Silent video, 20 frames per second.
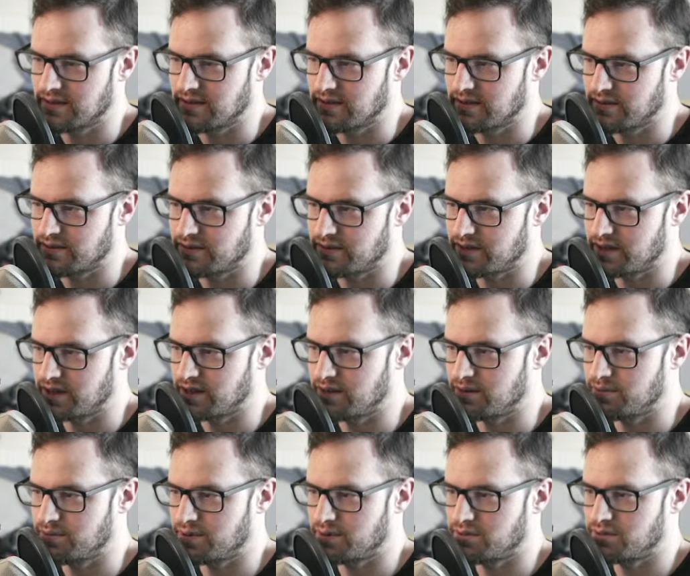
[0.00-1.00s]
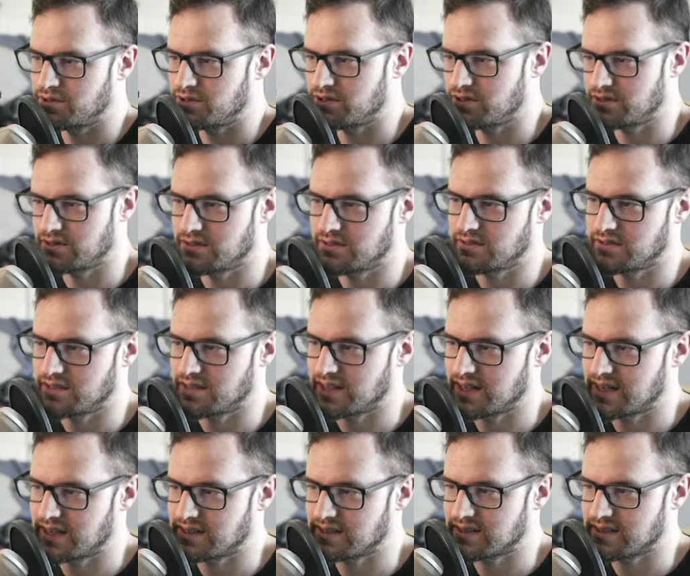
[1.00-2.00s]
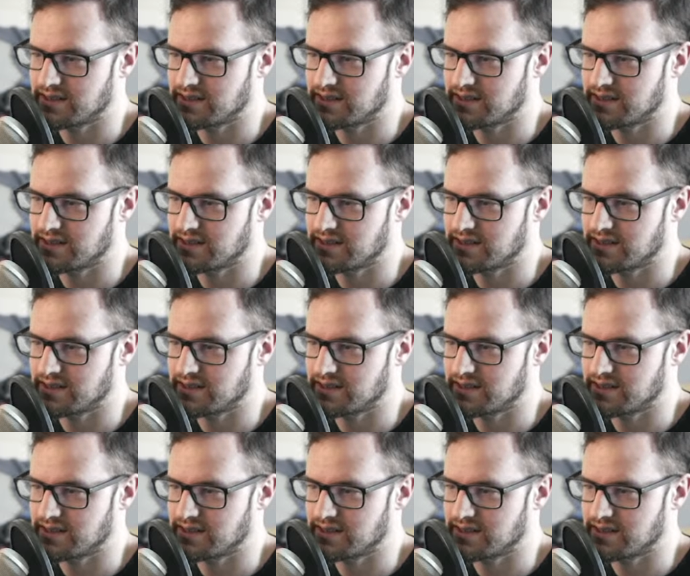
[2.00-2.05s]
fire potion cast